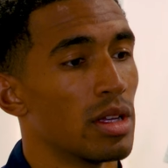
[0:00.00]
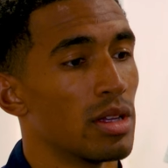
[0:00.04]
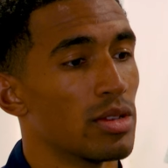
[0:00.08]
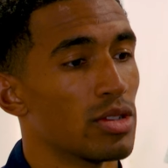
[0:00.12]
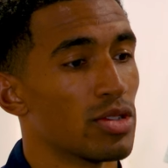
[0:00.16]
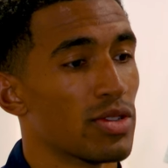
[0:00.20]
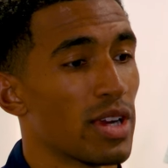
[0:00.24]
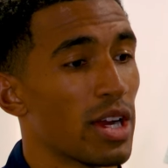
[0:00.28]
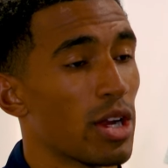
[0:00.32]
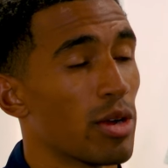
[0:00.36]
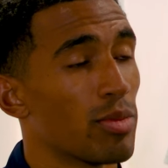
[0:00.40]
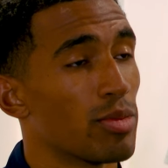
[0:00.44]
it
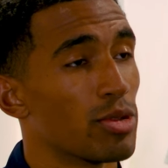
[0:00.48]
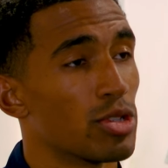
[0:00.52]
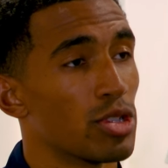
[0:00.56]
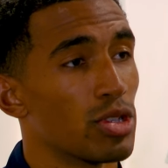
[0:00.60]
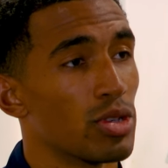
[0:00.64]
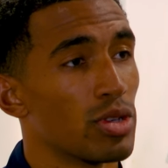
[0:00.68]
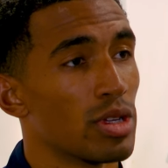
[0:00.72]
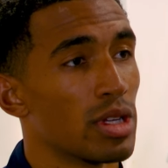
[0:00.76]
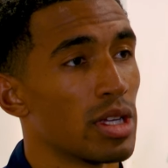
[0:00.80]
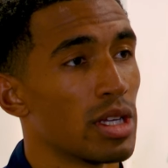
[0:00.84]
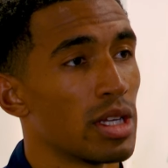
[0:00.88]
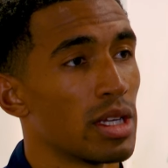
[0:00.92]
was a great
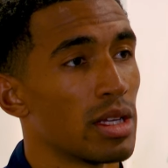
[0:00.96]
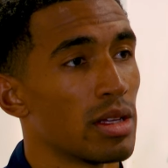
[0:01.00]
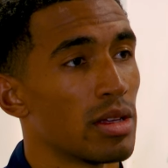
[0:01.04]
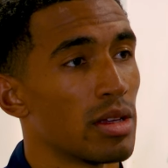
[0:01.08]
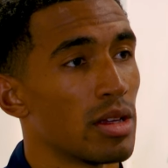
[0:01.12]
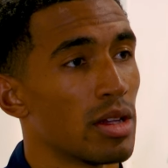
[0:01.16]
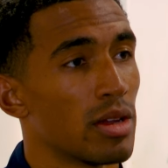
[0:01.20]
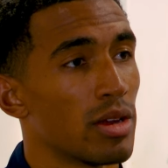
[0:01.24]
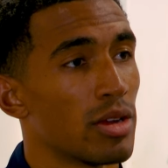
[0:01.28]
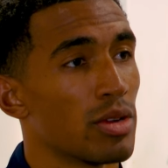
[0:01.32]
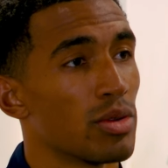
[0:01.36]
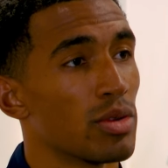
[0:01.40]
opportunity.
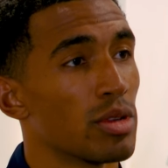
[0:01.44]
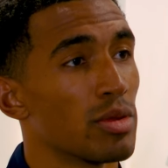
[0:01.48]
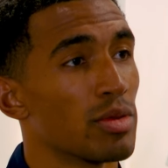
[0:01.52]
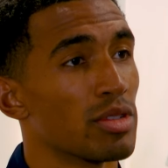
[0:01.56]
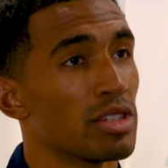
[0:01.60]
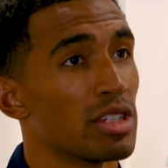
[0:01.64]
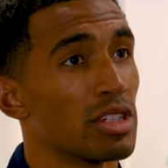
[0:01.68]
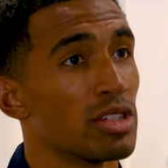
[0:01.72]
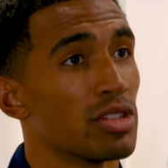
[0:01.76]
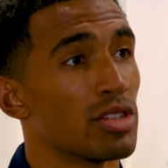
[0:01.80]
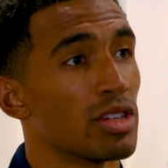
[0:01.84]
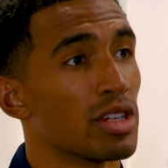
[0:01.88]
You know, I knew there
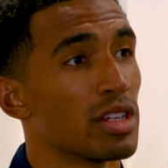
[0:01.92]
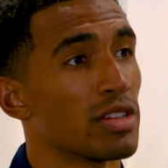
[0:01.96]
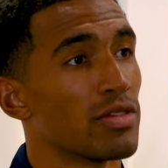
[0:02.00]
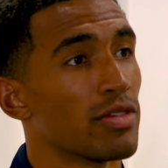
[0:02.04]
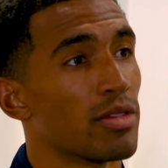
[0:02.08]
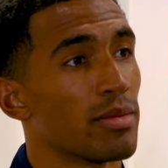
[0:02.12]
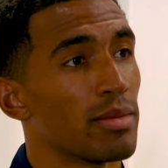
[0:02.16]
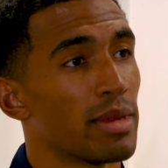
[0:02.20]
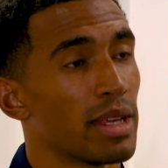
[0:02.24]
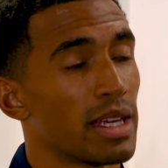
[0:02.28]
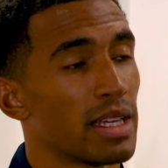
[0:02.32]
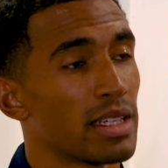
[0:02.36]
was interest
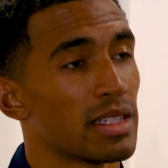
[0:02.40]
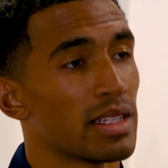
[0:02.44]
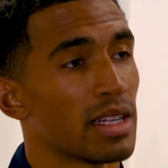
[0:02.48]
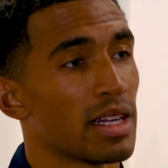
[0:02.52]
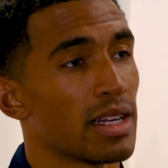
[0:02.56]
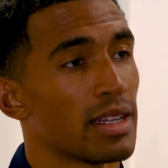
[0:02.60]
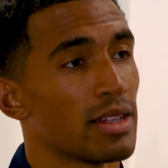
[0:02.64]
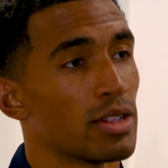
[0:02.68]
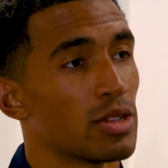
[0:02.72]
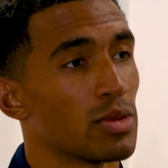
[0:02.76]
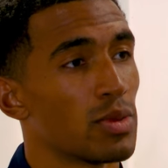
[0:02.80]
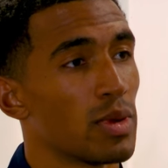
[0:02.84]
from their
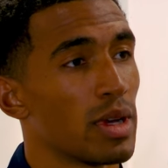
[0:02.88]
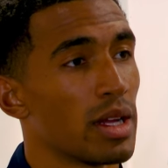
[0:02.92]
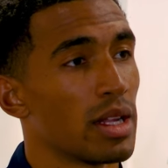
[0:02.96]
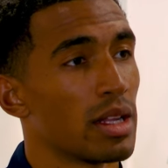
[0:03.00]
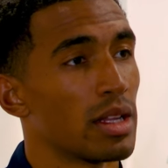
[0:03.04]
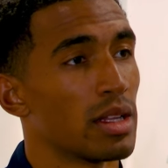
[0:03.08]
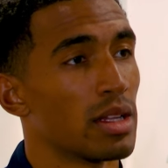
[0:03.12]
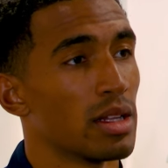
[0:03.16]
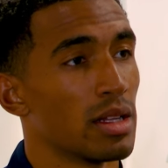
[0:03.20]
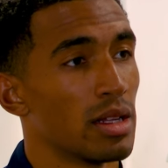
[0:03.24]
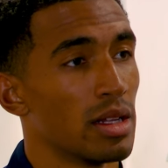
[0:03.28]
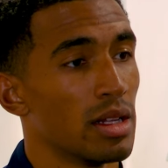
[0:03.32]
side as well,
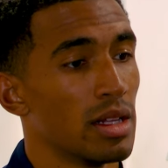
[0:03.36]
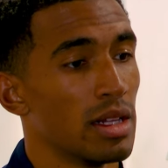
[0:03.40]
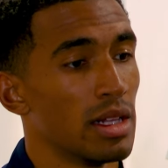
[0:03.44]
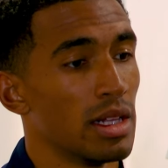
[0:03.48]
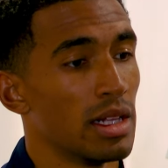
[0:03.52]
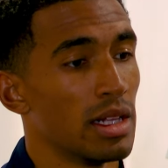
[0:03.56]
and